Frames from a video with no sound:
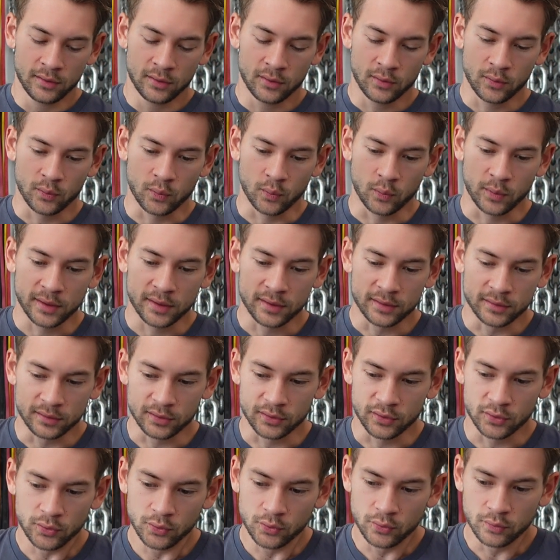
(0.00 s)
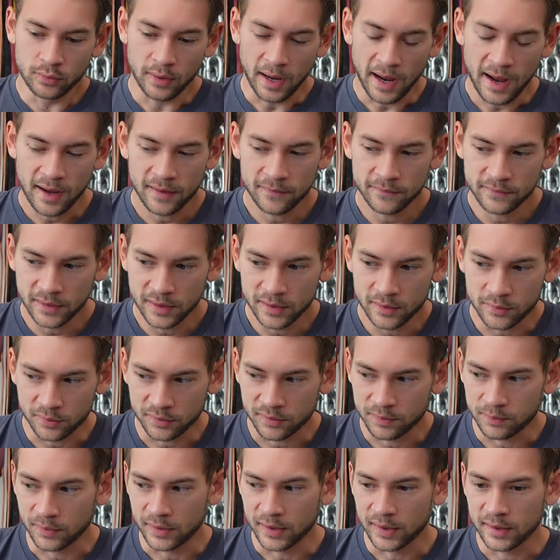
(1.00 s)
when you have an ankle
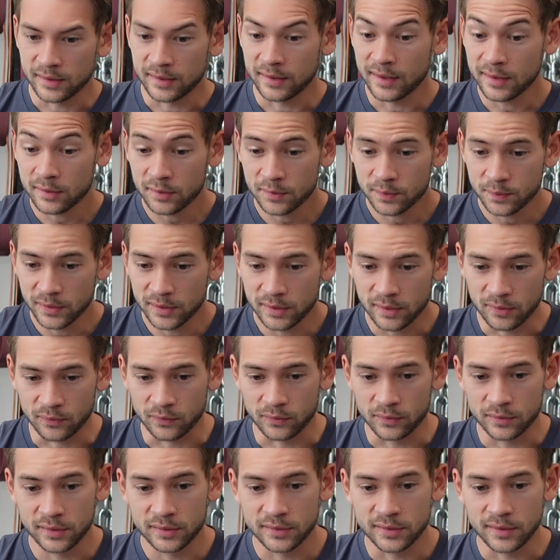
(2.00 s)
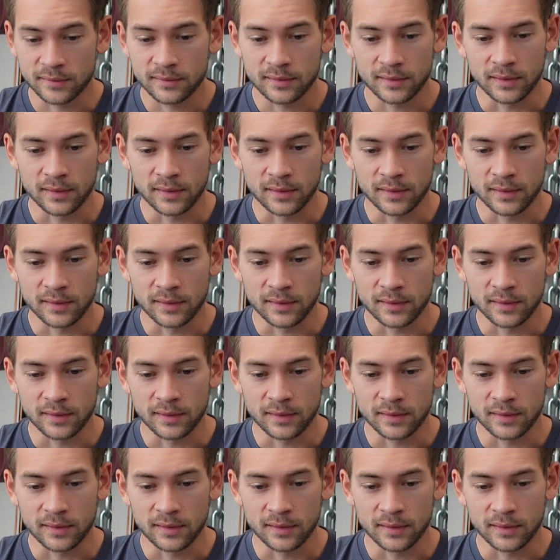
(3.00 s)
sprain is really just